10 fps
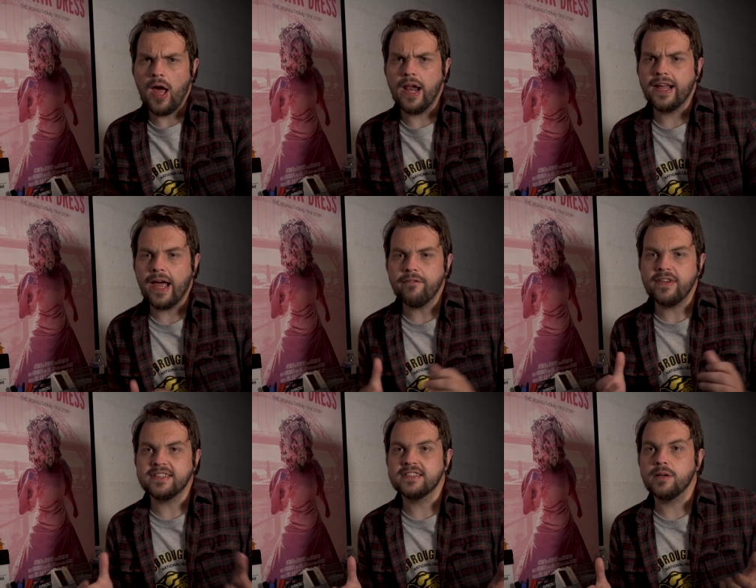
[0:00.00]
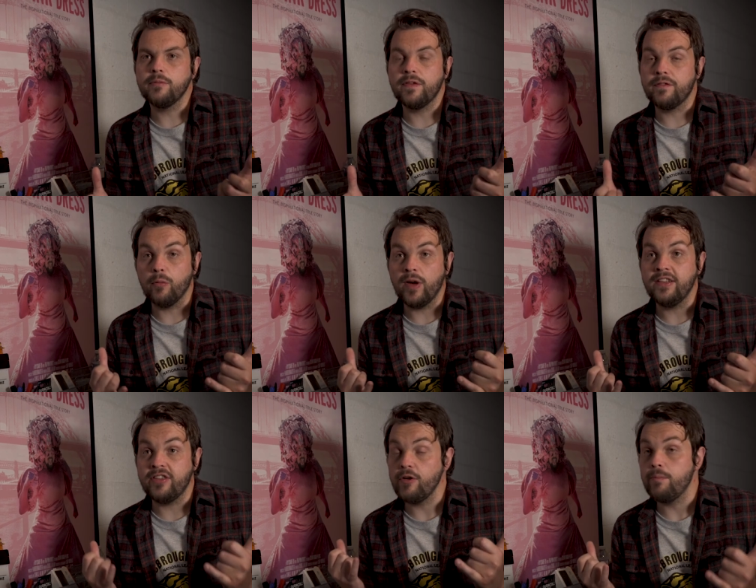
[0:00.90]
And again, this is something that we
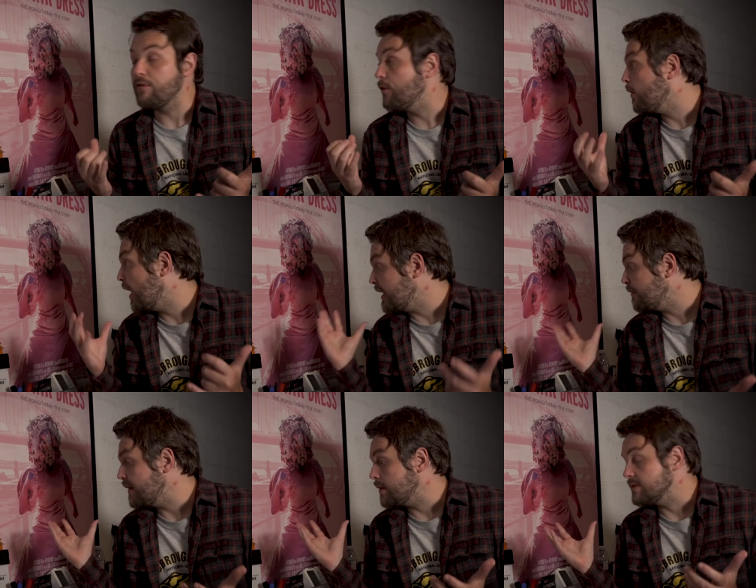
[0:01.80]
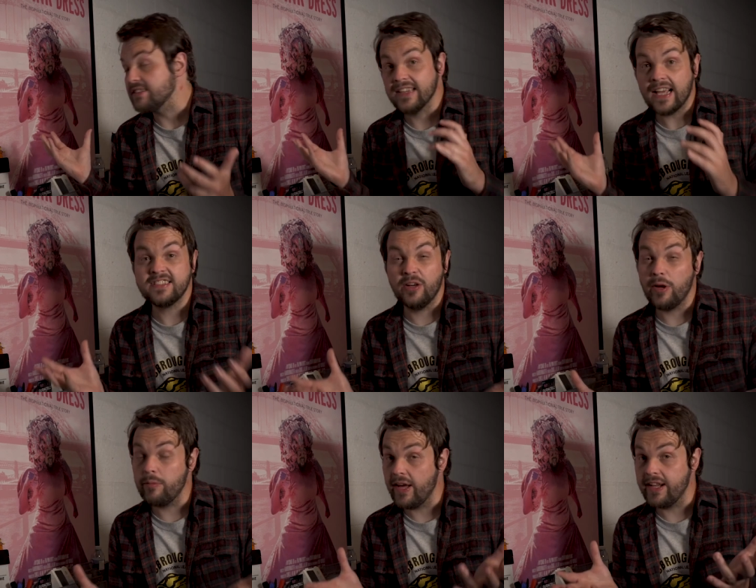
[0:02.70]
do before any films. Last year
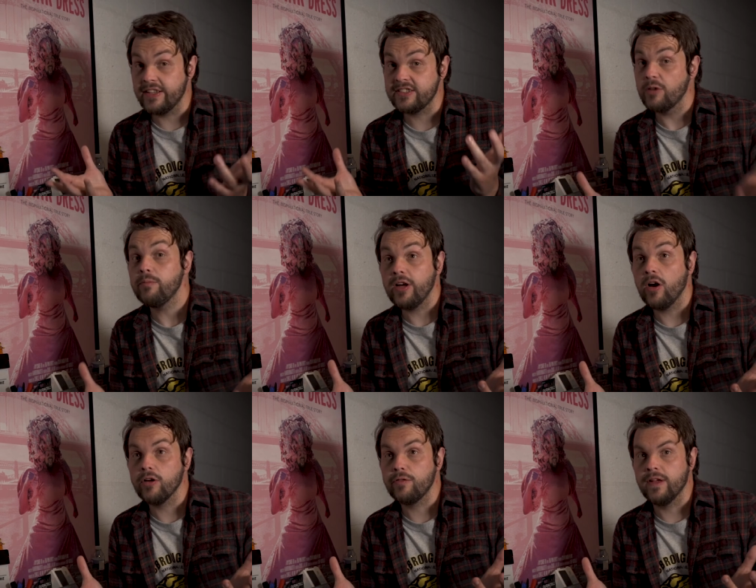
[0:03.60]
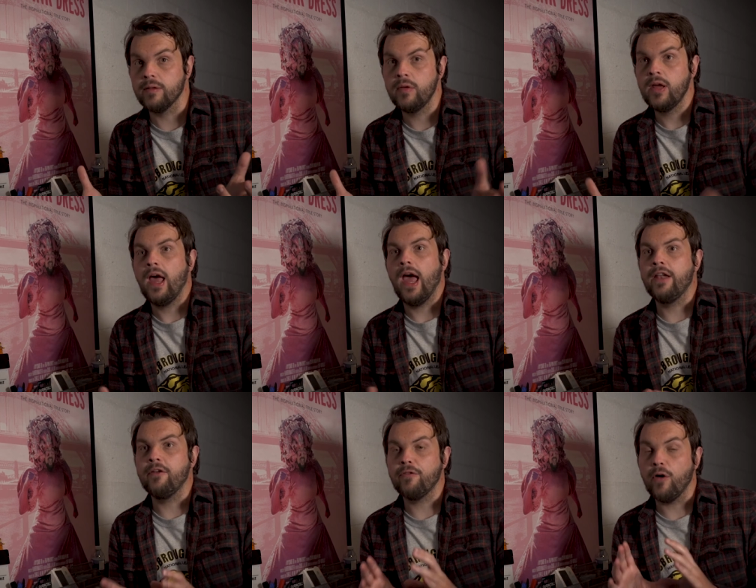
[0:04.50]
we made a zombie horror film,
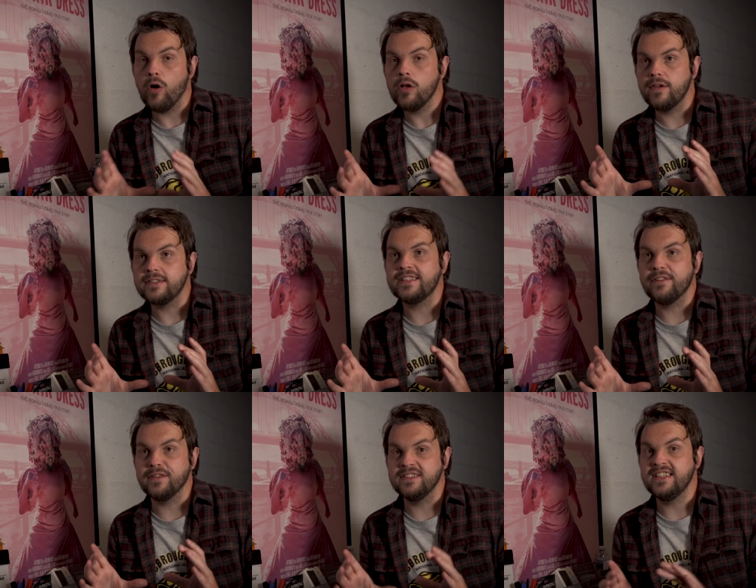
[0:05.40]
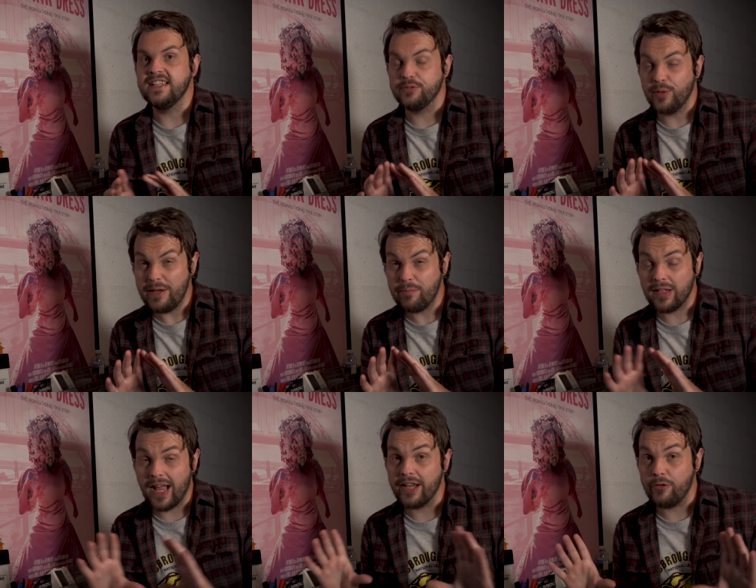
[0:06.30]
and for all those different scenes, we
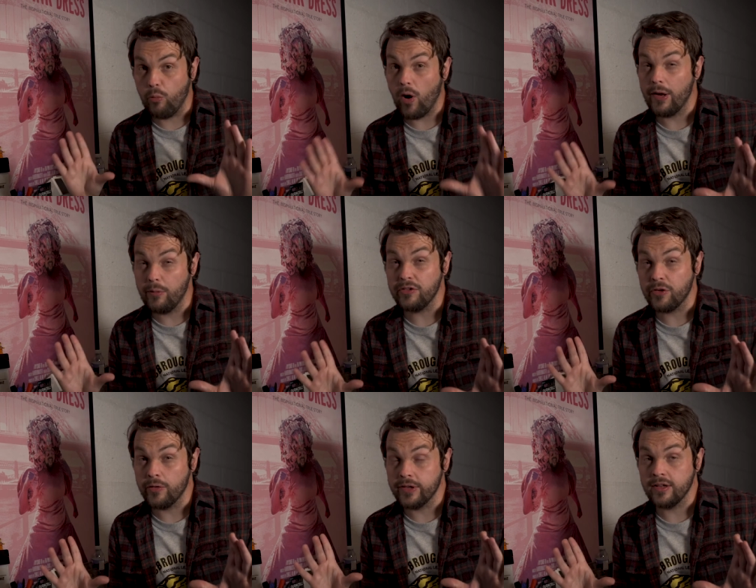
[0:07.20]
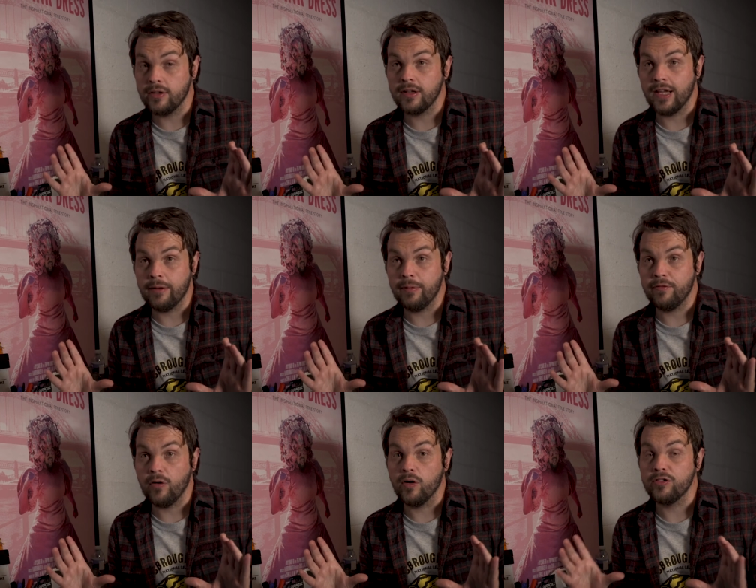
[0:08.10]
planned what it was going to look like before.